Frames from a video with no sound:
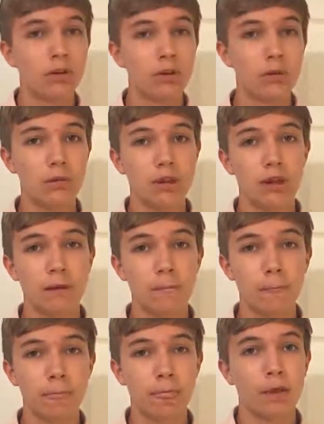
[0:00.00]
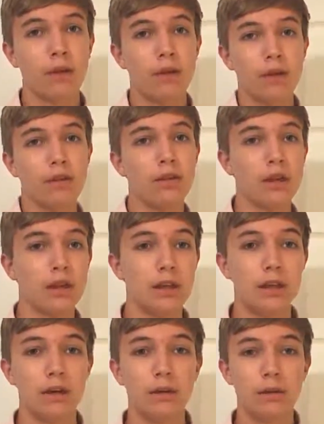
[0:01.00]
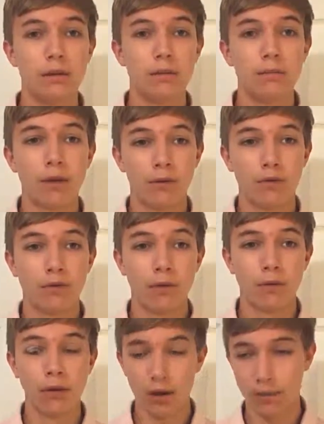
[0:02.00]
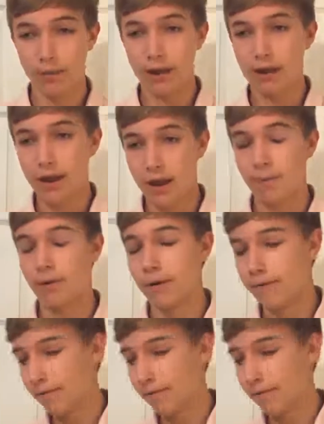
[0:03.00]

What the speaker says: using the microphone on my camera.